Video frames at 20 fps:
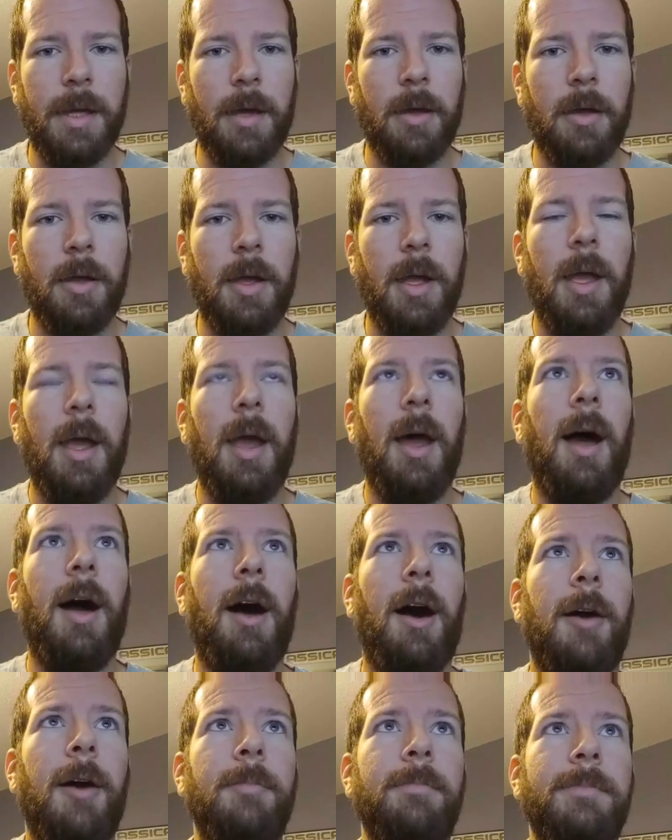yeah.
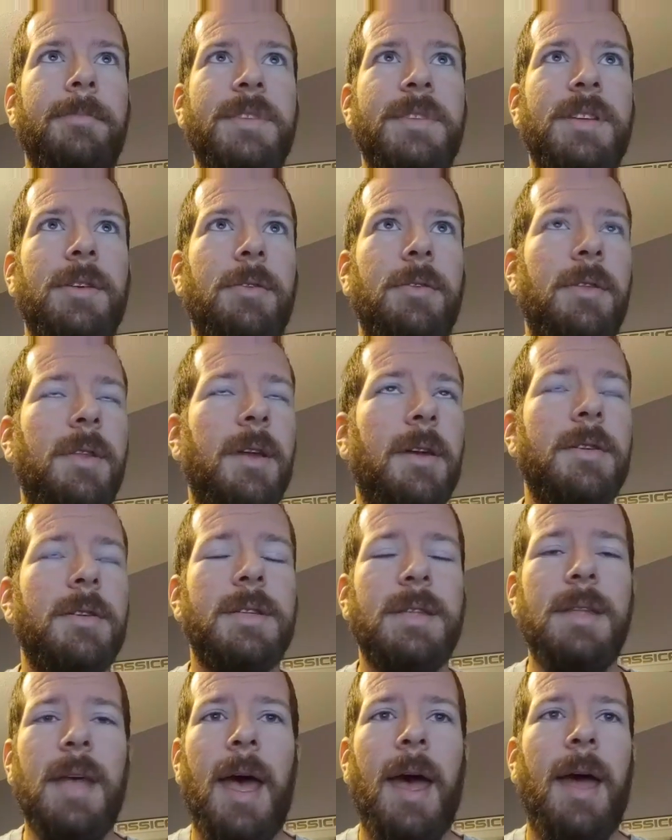So
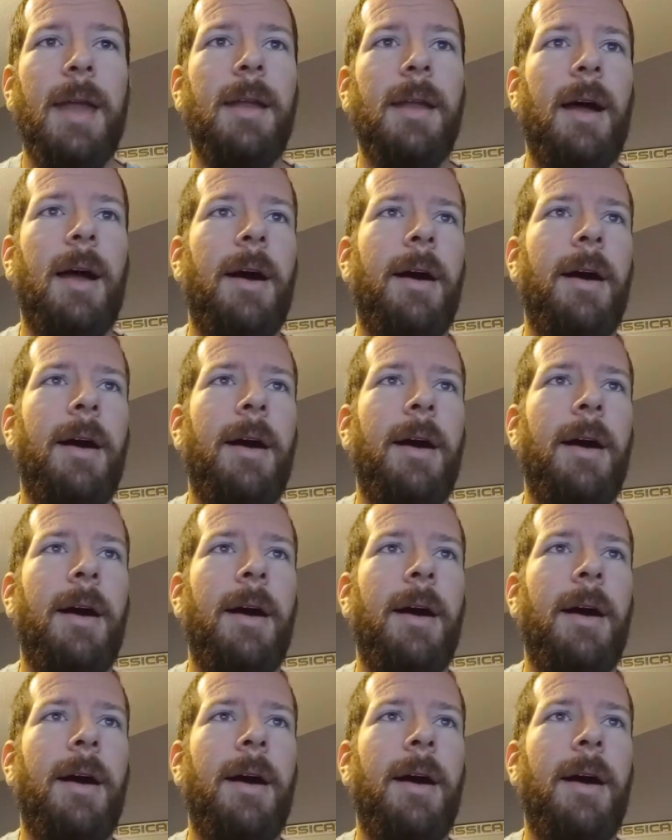there's that.